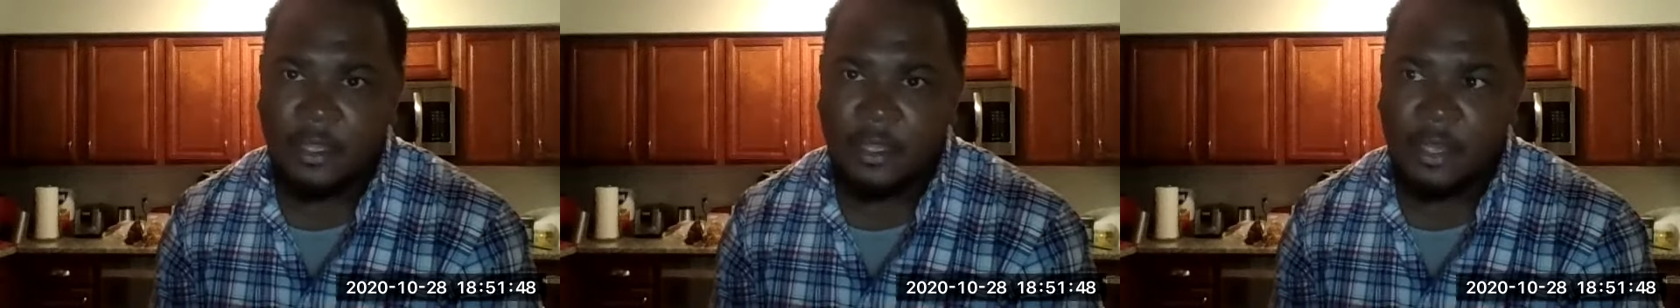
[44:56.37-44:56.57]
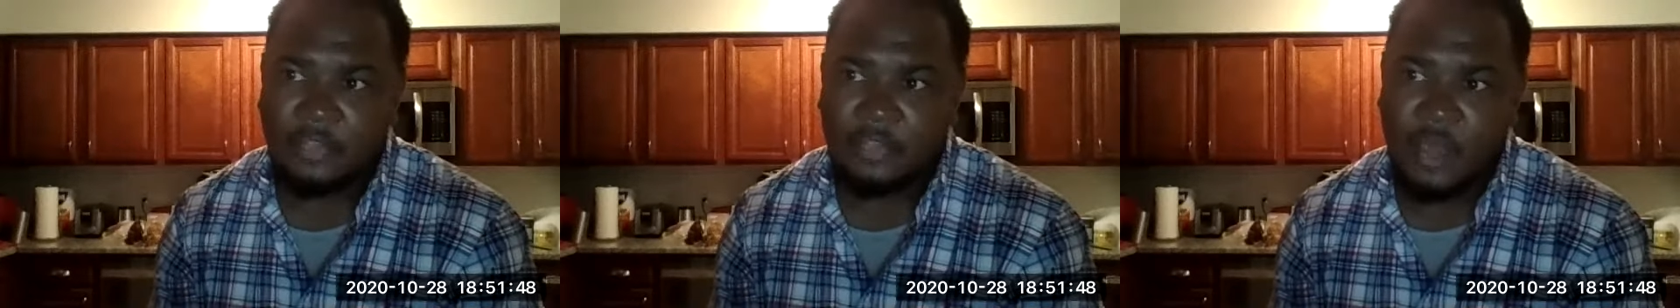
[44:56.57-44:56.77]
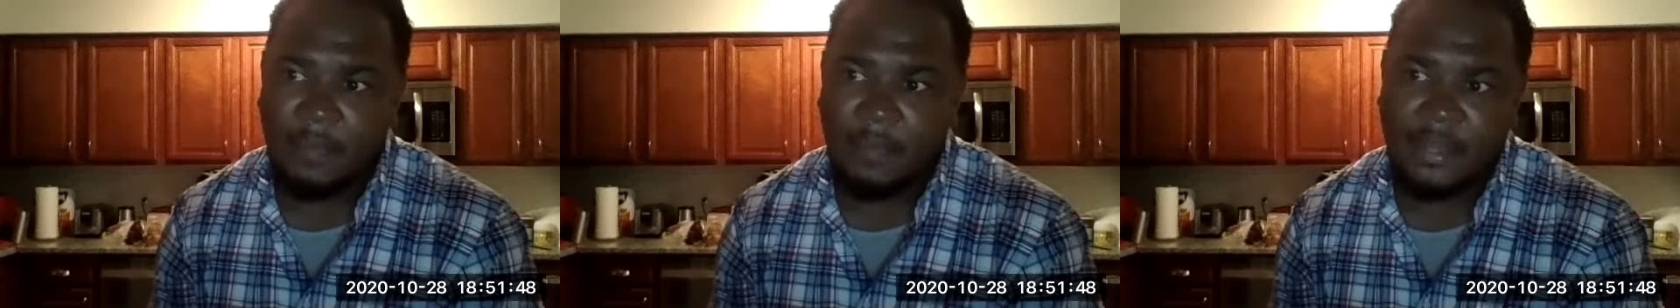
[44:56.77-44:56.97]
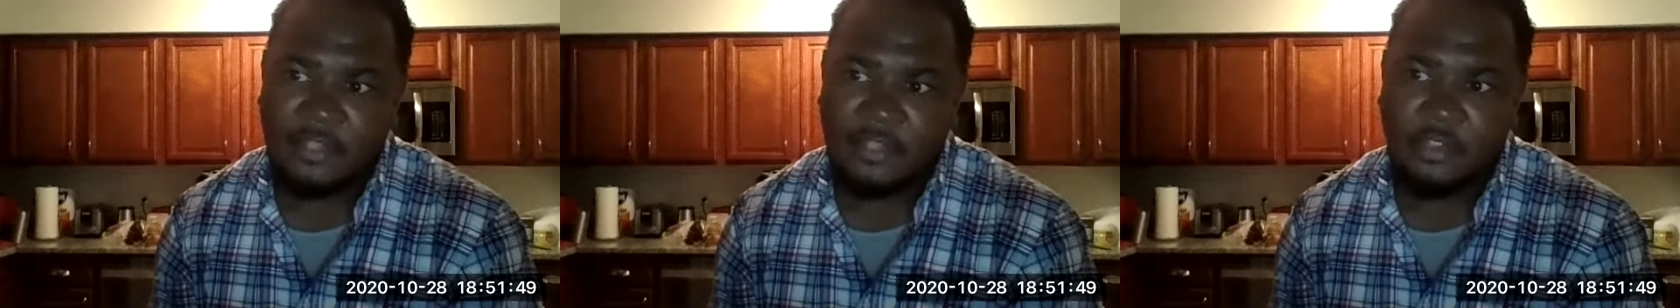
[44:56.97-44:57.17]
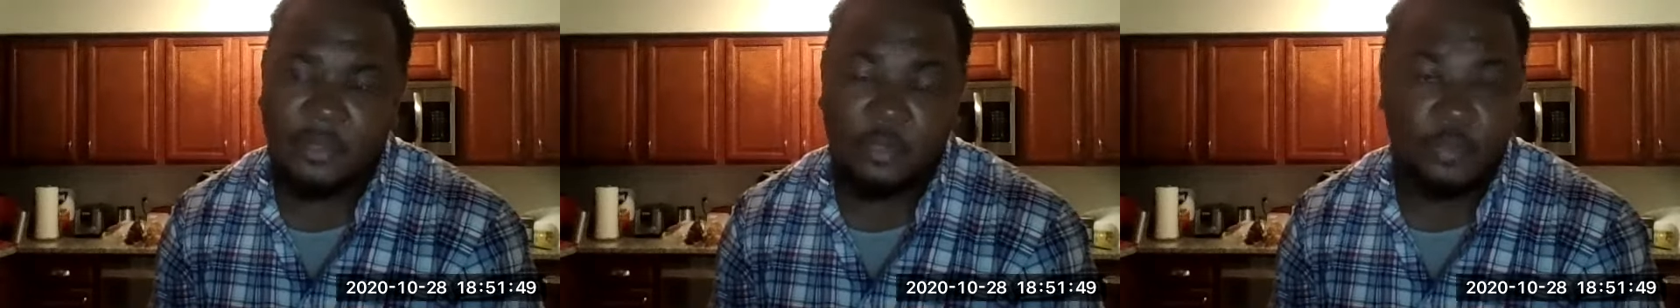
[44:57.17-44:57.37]
That's why I made so
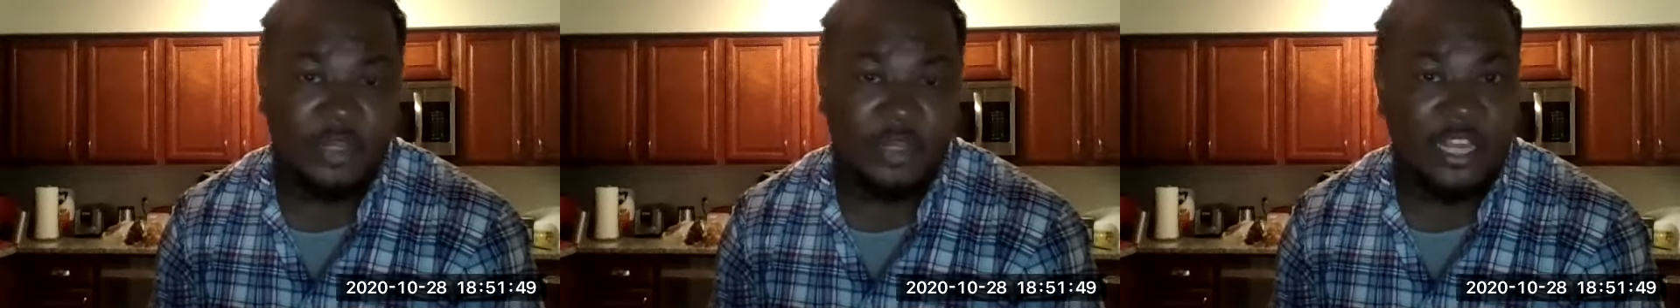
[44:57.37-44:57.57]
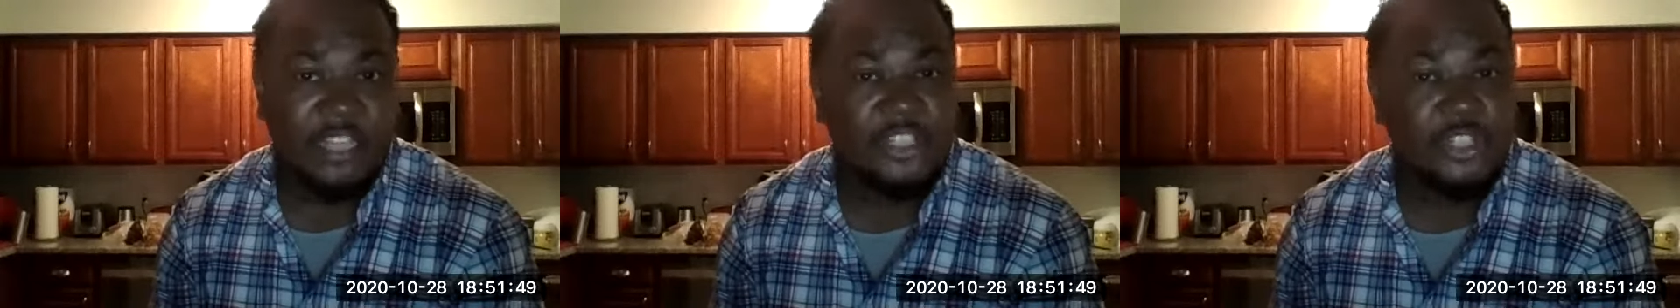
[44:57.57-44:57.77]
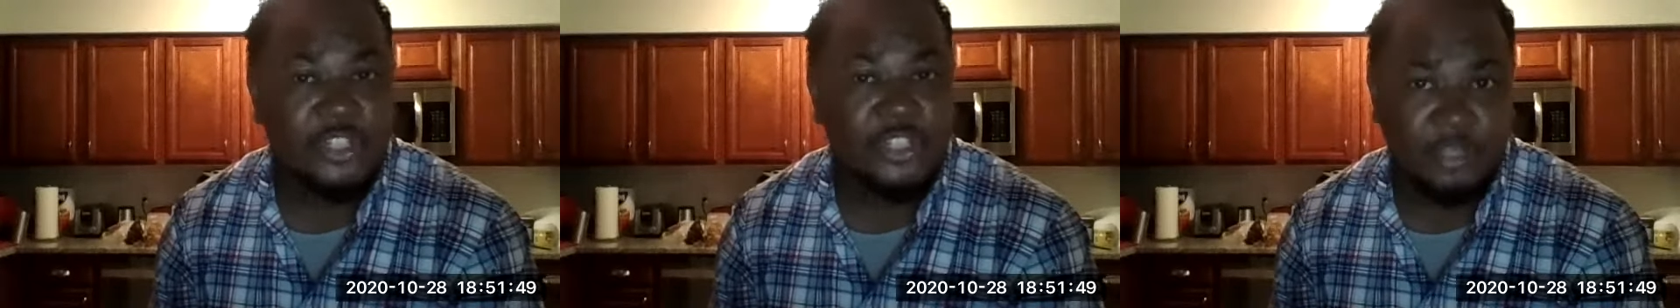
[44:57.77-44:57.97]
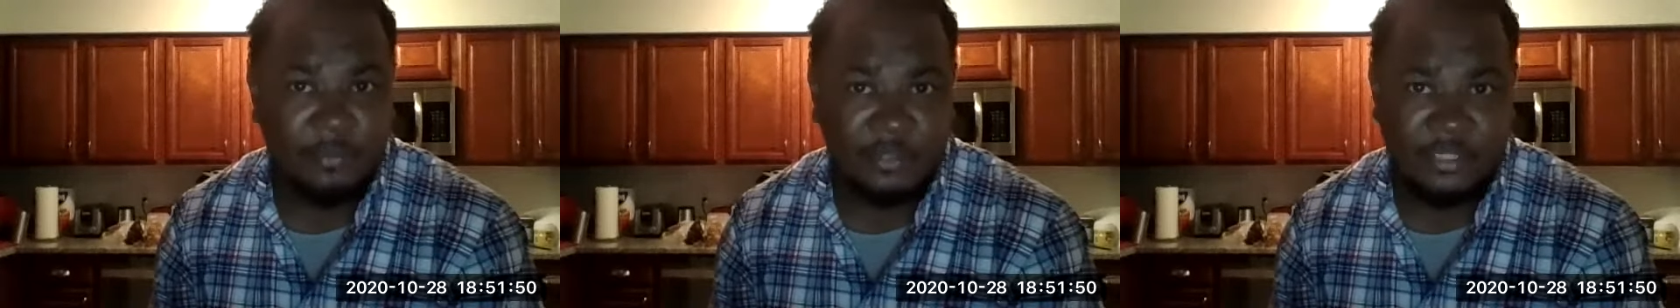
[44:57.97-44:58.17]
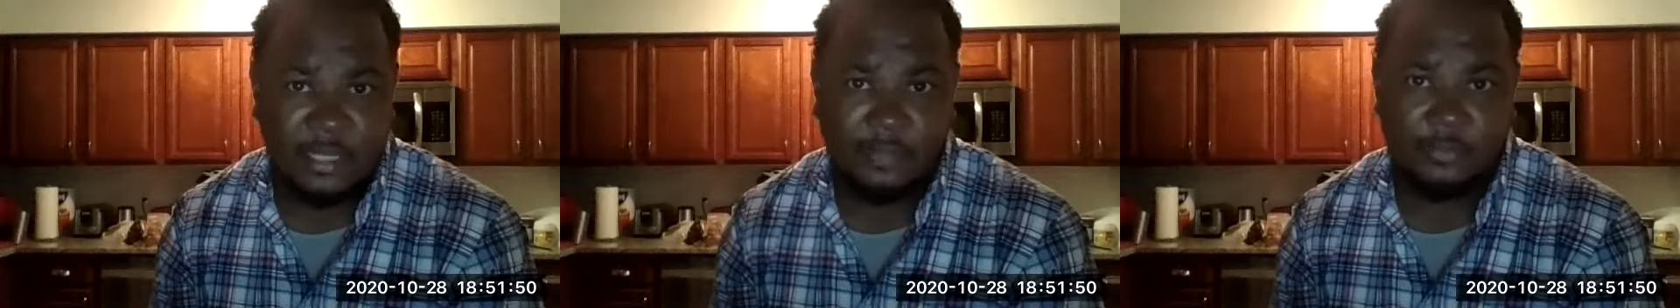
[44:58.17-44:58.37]
many relationship
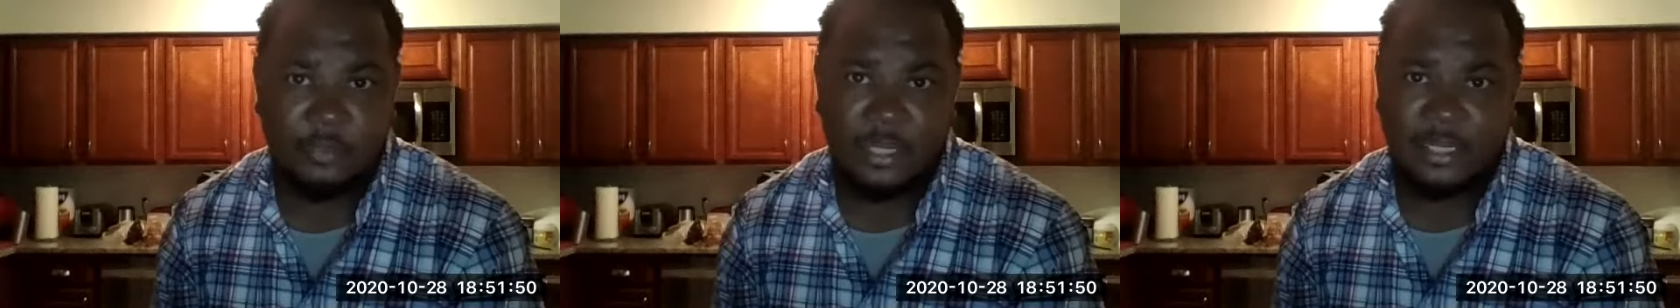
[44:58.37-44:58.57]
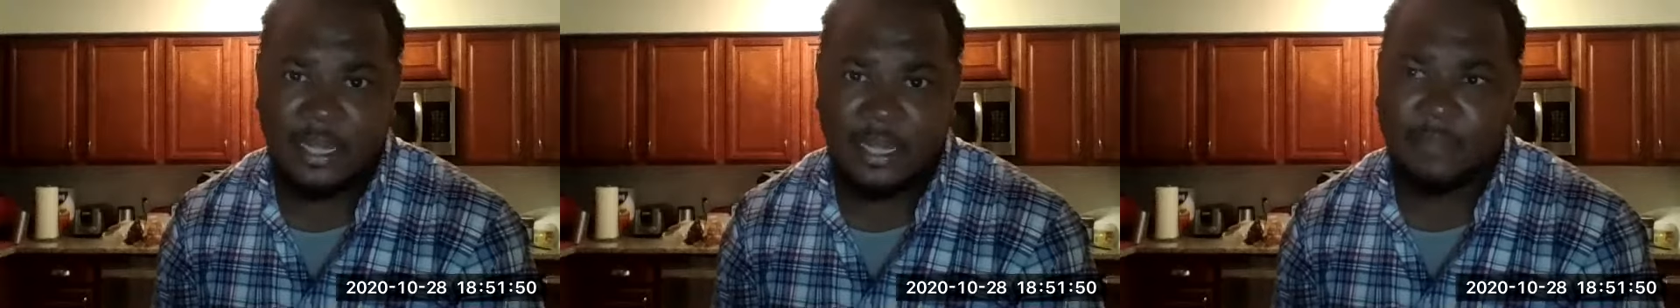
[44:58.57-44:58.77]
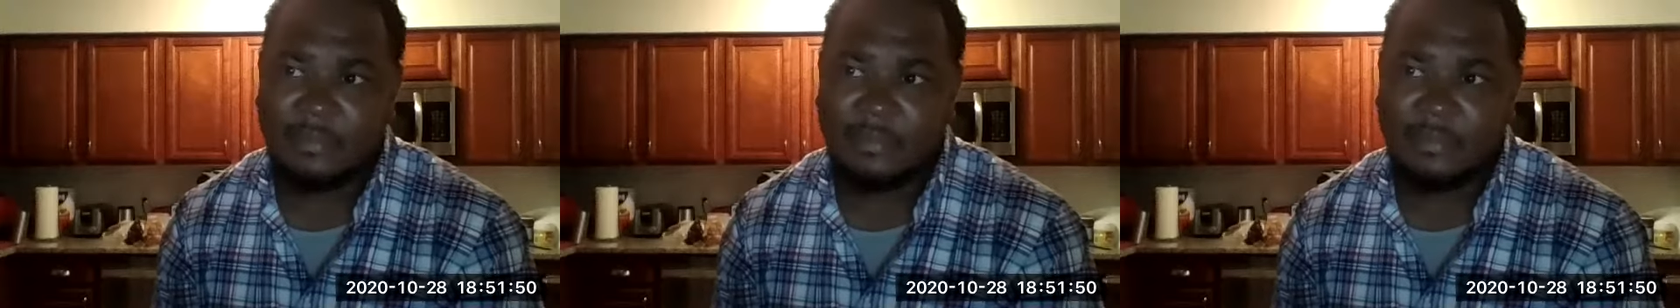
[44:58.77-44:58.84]
mistakes when I got out,